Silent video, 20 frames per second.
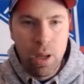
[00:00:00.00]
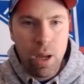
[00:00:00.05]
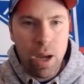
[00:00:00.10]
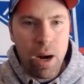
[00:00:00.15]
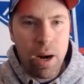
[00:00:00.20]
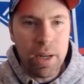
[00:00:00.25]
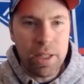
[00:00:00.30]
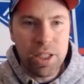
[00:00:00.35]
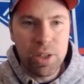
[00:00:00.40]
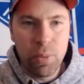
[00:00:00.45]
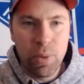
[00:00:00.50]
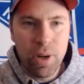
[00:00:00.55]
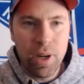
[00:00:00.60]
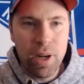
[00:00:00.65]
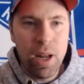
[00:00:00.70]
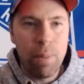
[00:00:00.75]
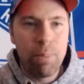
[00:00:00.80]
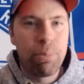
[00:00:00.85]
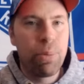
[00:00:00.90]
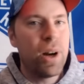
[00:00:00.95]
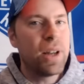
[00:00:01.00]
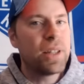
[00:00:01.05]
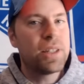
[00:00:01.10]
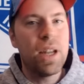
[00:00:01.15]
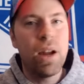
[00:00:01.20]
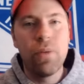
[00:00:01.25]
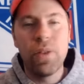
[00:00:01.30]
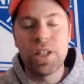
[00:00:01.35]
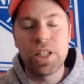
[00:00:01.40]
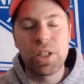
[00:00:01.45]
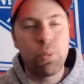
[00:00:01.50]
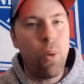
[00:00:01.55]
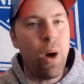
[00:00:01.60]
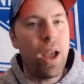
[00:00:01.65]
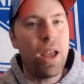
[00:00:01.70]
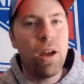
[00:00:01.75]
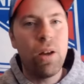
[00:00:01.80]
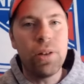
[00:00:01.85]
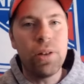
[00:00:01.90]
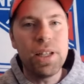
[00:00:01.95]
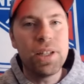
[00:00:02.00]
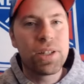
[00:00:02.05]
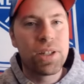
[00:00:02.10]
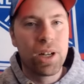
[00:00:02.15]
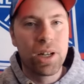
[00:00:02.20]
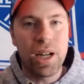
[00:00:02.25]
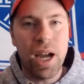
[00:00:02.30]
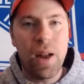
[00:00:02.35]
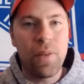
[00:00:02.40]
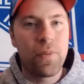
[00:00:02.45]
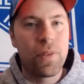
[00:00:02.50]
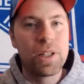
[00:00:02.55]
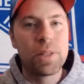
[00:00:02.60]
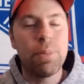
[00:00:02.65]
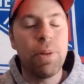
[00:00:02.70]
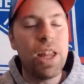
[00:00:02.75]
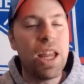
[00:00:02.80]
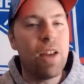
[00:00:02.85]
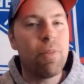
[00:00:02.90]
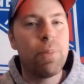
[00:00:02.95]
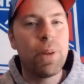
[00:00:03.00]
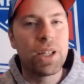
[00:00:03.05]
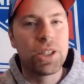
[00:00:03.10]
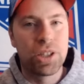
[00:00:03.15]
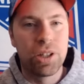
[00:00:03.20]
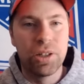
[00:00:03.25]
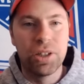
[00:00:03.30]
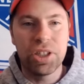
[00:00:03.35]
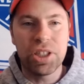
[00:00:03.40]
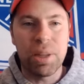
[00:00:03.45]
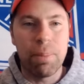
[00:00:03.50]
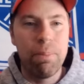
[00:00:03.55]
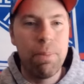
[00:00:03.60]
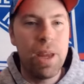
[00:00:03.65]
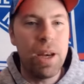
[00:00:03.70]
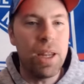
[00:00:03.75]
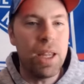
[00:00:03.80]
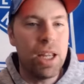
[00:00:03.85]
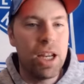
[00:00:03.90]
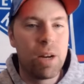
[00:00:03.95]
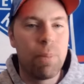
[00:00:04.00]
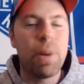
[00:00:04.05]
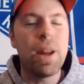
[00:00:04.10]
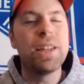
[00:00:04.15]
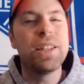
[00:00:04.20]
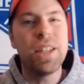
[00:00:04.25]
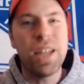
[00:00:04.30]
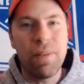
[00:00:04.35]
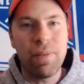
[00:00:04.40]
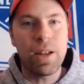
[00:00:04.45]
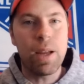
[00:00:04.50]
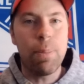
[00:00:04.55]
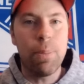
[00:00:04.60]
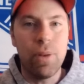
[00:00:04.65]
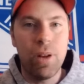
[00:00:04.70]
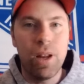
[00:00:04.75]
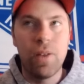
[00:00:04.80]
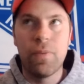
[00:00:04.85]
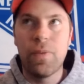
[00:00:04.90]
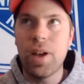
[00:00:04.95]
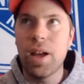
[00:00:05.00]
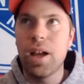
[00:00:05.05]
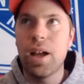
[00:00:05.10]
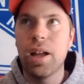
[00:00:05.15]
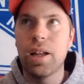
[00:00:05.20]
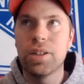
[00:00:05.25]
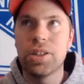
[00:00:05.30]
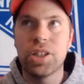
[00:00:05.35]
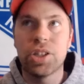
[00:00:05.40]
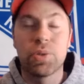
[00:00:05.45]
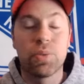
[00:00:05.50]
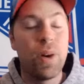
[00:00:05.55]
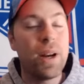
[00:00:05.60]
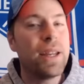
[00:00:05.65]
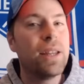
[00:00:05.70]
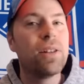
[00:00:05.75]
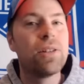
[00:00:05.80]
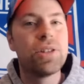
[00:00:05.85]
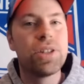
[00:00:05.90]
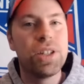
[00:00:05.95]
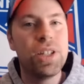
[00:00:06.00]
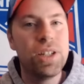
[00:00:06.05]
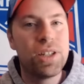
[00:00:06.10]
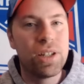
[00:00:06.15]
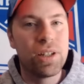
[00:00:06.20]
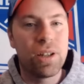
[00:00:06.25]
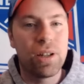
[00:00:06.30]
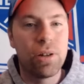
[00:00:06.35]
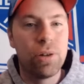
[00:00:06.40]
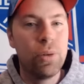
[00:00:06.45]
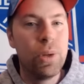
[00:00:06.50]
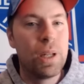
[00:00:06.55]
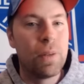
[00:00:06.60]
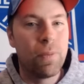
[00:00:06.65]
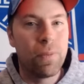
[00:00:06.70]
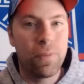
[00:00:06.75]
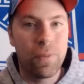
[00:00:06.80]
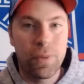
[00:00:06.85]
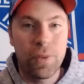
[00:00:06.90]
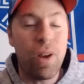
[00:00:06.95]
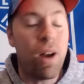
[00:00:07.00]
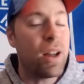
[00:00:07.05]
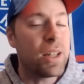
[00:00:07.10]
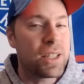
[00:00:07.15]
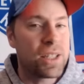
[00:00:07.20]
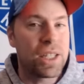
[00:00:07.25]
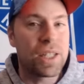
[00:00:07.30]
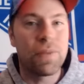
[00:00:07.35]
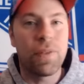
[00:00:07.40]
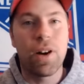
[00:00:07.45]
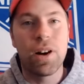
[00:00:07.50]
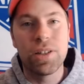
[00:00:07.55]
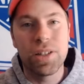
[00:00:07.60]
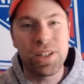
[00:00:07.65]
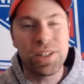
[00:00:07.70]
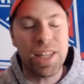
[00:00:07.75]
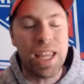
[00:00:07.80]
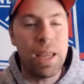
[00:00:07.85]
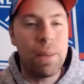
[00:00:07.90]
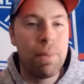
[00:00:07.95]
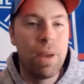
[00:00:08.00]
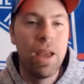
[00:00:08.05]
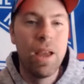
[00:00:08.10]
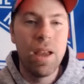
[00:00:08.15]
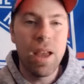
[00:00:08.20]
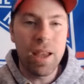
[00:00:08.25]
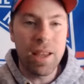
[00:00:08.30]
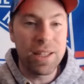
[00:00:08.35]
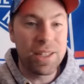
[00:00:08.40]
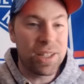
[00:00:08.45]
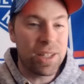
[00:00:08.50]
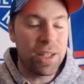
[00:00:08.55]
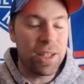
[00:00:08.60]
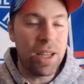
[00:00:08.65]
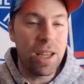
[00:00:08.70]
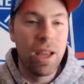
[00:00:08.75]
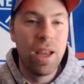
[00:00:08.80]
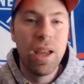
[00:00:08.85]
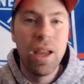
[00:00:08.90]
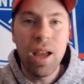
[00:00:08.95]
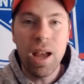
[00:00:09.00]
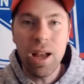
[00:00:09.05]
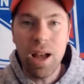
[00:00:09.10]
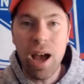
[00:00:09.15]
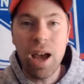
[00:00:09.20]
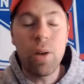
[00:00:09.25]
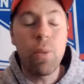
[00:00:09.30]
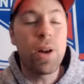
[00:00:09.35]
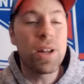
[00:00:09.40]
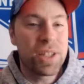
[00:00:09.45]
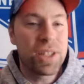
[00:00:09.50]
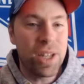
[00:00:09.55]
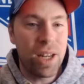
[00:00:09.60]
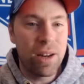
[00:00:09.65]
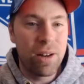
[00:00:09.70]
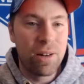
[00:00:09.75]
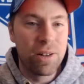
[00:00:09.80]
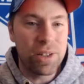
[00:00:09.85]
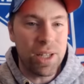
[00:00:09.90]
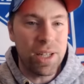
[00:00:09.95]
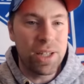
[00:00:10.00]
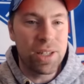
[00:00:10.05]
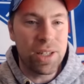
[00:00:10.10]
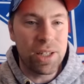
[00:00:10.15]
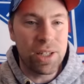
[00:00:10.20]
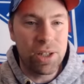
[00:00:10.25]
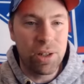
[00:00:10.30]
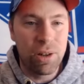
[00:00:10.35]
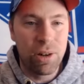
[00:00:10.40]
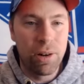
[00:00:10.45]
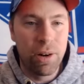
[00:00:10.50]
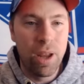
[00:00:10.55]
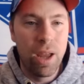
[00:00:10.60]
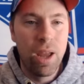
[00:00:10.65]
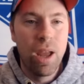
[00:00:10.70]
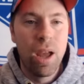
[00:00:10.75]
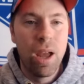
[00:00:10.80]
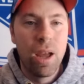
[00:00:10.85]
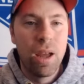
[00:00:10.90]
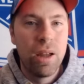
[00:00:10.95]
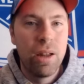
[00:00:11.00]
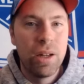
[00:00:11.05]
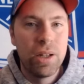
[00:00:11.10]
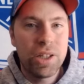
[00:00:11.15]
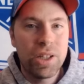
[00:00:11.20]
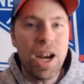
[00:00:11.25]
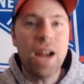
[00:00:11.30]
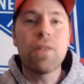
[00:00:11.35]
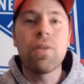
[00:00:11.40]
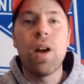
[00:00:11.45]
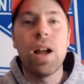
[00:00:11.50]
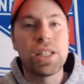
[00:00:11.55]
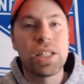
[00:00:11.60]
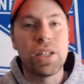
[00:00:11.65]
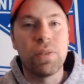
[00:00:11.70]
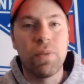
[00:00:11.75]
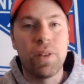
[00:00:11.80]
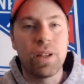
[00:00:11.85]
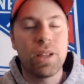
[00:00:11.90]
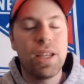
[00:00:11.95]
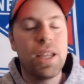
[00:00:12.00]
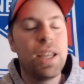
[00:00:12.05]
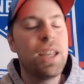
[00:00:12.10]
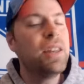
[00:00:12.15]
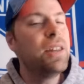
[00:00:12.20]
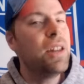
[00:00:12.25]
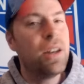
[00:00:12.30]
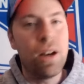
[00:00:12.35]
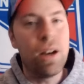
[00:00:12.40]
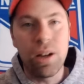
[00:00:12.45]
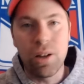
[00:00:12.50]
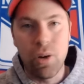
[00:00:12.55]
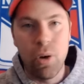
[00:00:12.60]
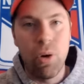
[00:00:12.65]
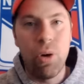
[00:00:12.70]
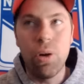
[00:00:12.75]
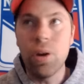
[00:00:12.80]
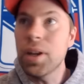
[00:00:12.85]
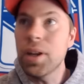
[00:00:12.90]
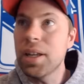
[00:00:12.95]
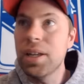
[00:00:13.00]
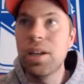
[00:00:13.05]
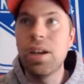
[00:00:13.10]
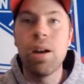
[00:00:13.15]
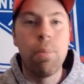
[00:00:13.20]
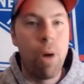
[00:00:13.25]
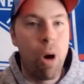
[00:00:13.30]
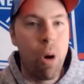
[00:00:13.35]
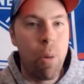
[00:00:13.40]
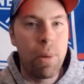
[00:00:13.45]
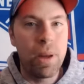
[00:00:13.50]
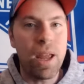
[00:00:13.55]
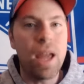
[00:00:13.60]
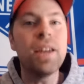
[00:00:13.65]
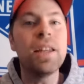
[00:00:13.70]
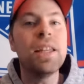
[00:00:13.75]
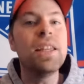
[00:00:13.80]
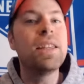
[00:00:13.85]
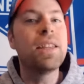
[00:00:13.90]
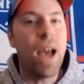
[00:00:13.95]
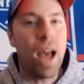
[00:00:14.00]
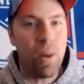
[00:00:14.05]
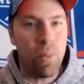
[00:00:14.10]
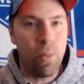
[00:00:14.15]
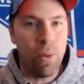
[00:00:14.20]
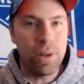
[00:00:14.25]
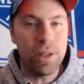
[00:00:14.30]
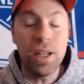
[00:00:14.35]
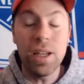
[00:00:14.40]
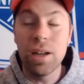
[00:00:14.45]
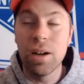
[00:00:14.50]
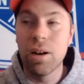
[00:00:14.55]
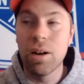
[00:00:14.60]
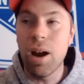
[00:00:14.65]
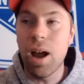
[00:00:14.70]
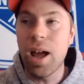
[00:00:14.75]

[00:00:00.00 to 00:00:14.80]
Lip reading: All right, so we're going to break down this wild Eastern Conference playoff picture in just a minute here, but I did have a couple of just regular season concluding thoughts as far as this game against the Ottawa Senators is concerned. Jack Roslovic, he needed a goal, he needed a moment, and he got one here.